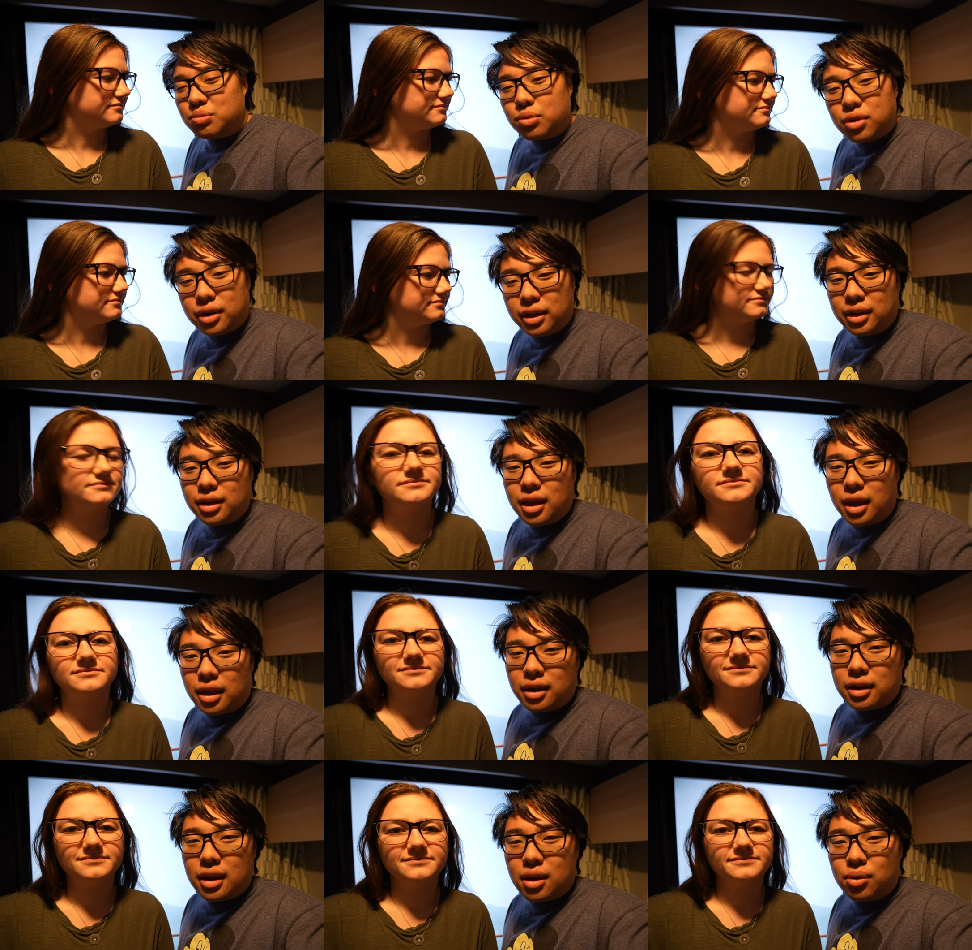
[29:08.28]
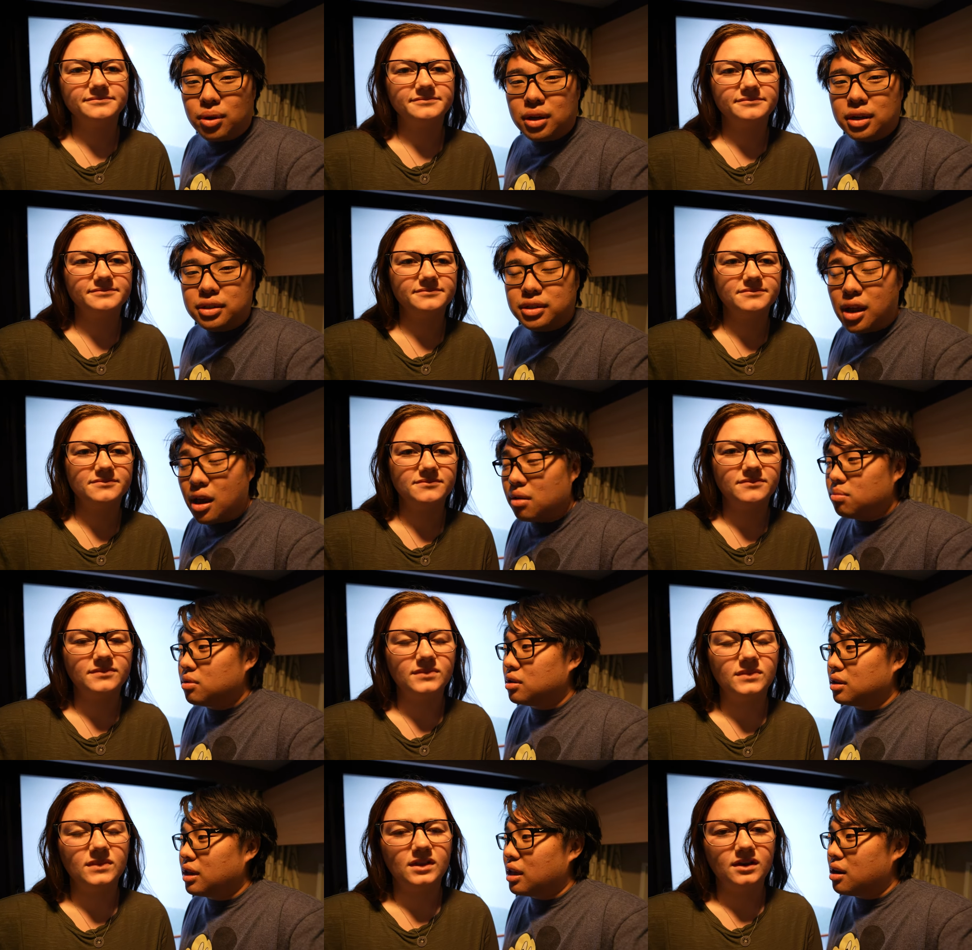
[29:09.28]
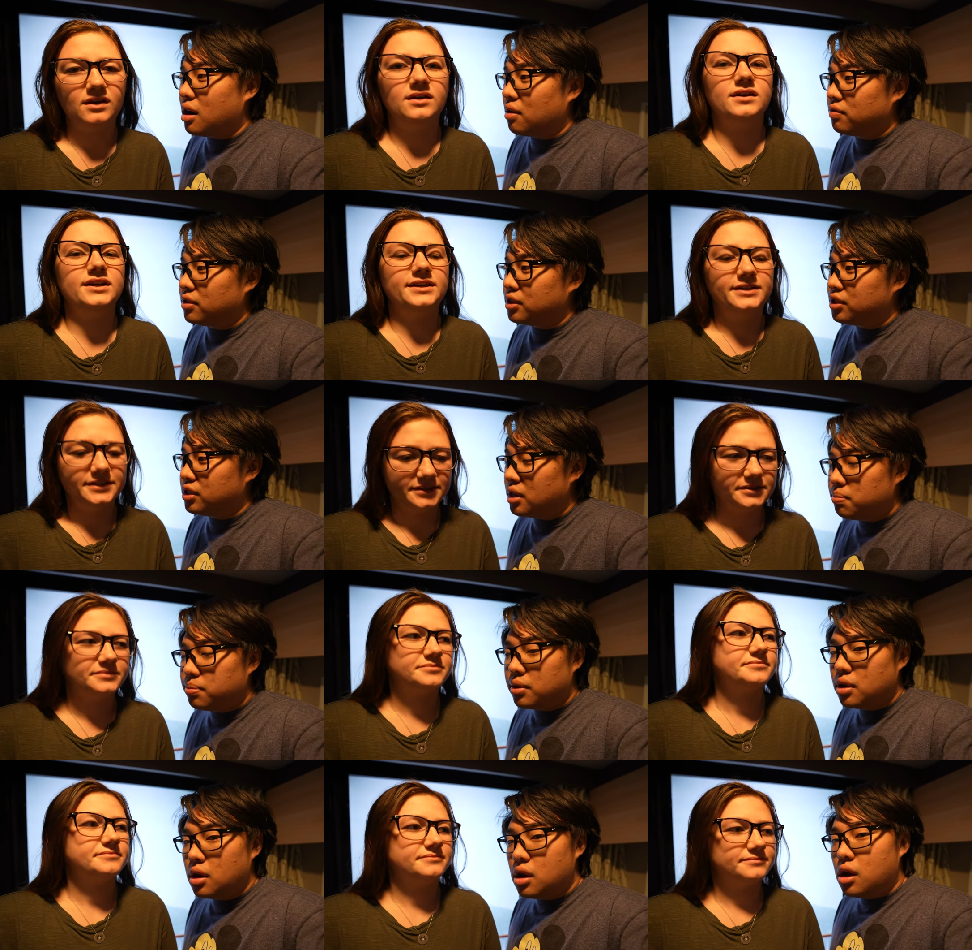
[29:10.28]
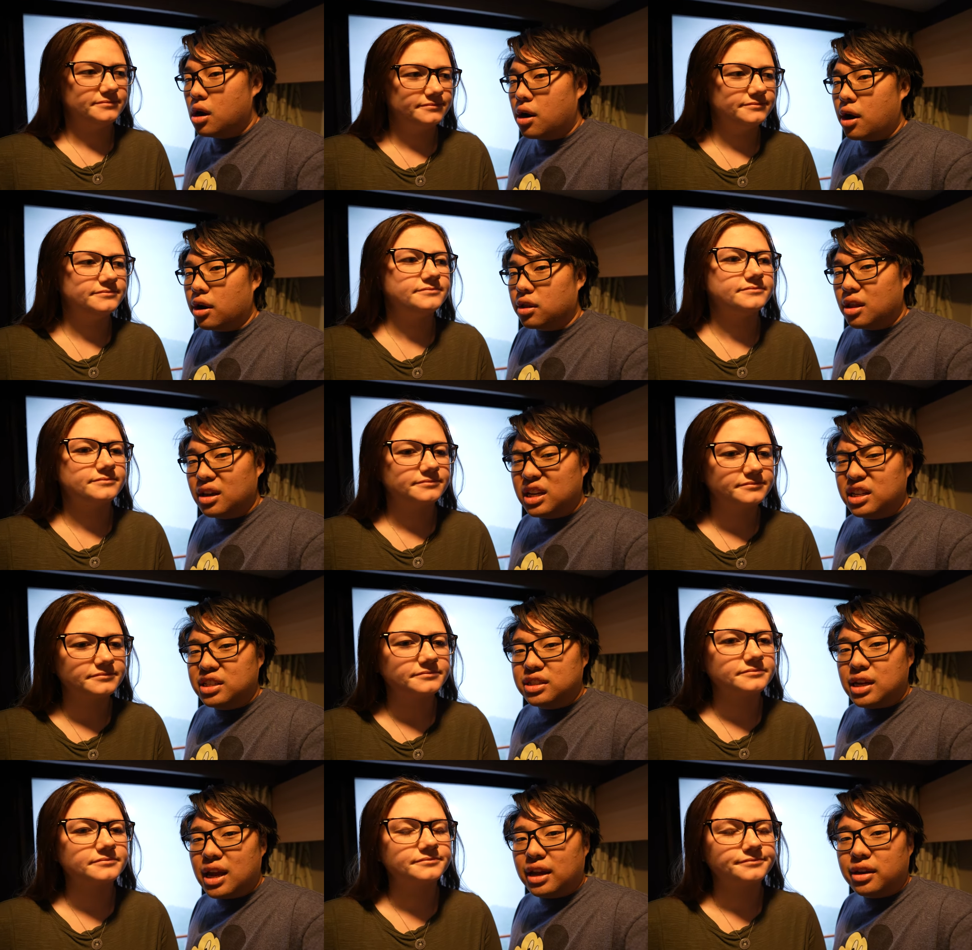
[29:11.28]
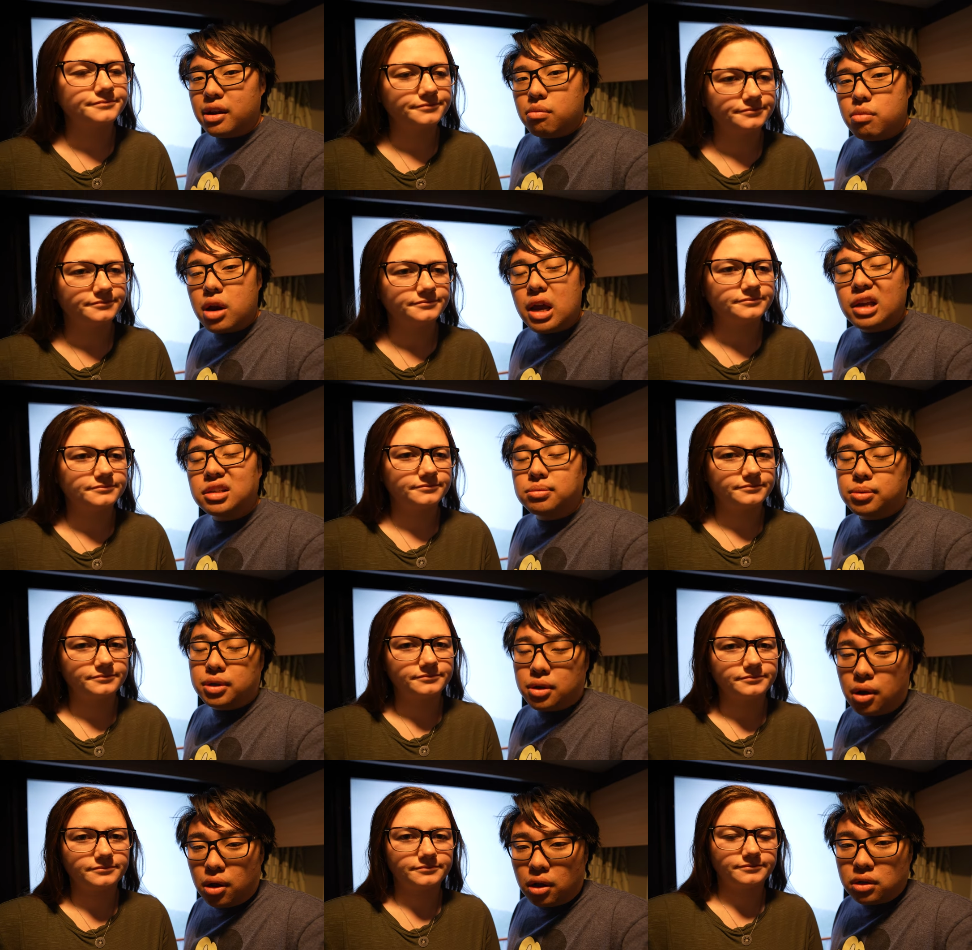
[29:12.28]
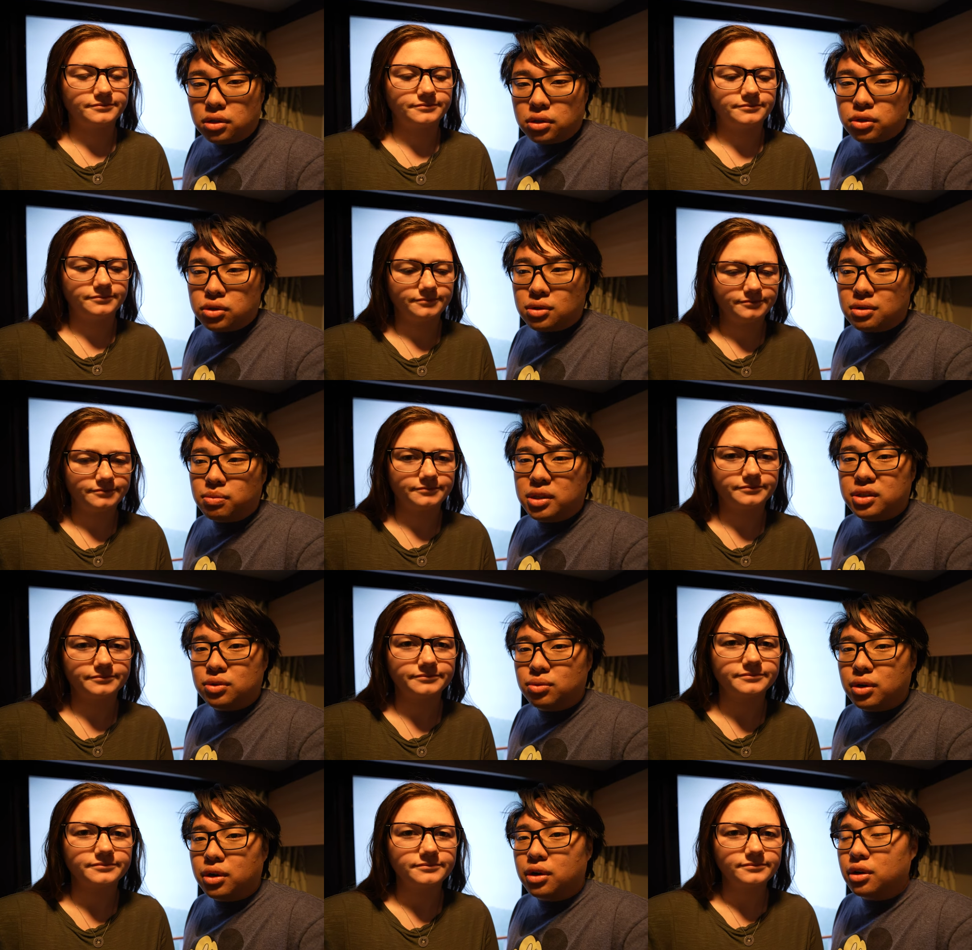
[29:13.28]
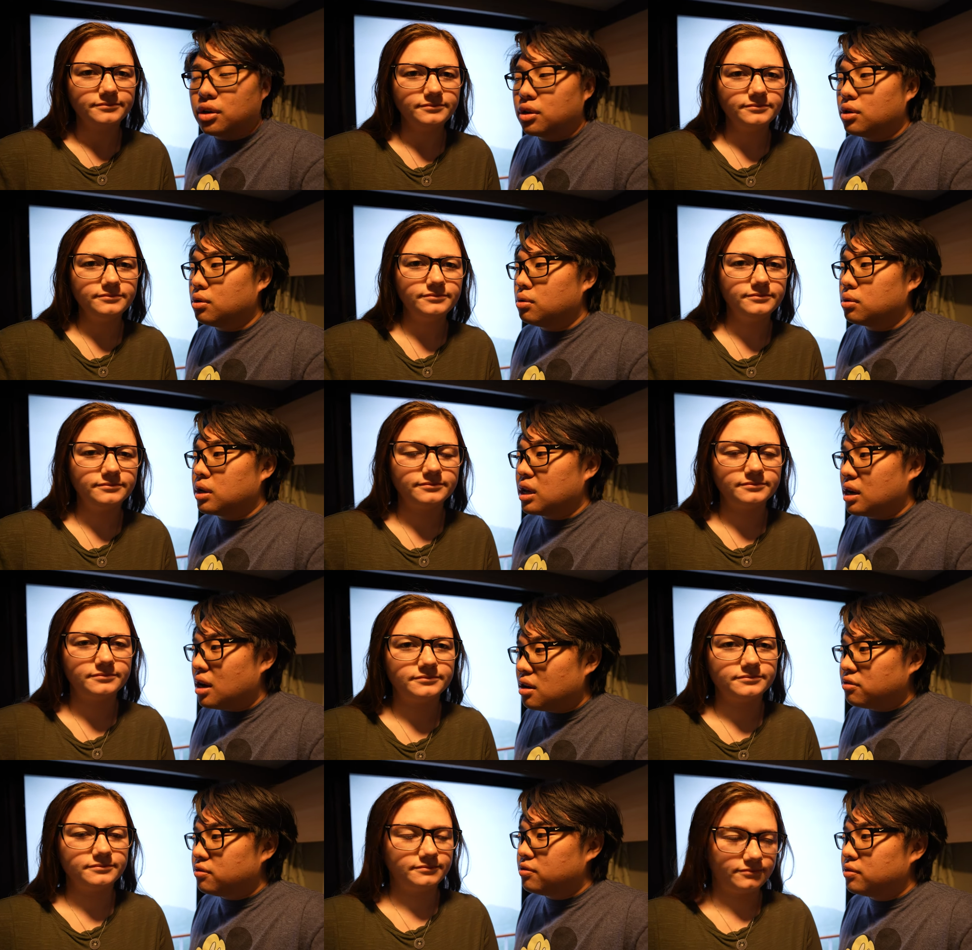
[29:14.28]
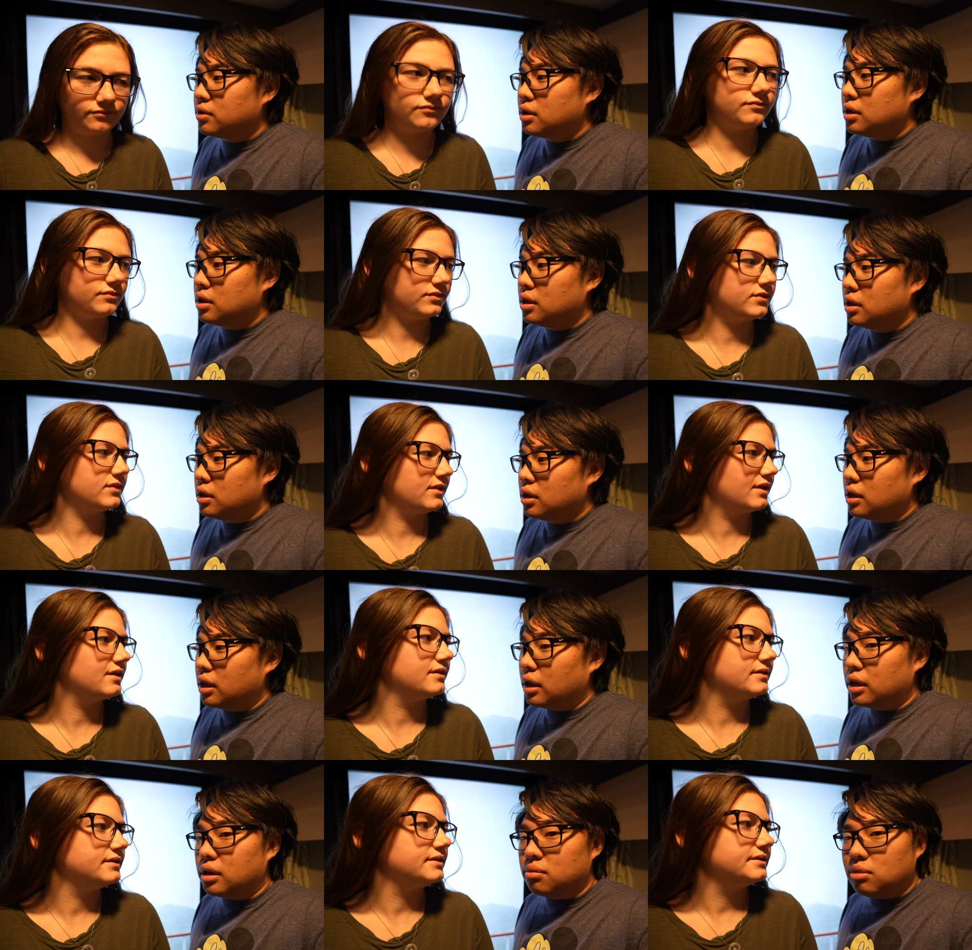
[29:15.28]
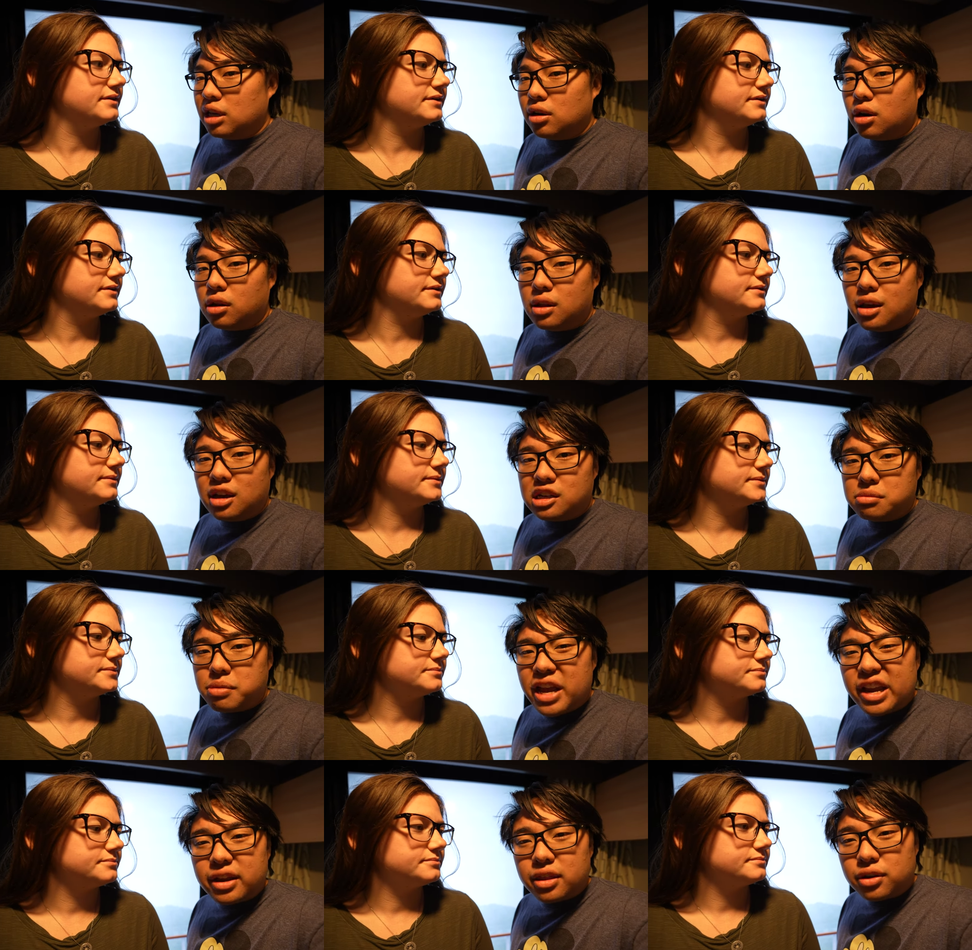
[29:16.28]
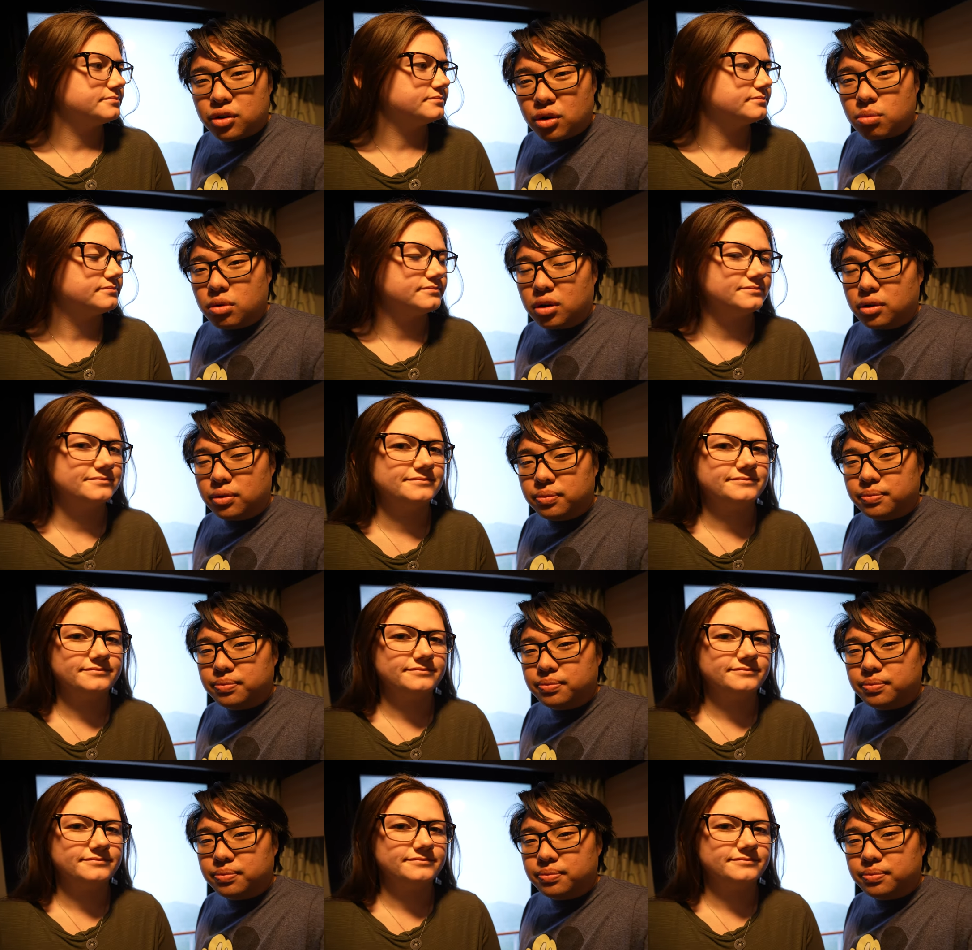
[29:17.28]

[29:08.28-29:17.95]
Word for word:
Speaker 1: morning, and now it is time to get off the ship. Our luggage tag number has been called, so that means we are going to go get off and meet our luggage back in the terminal.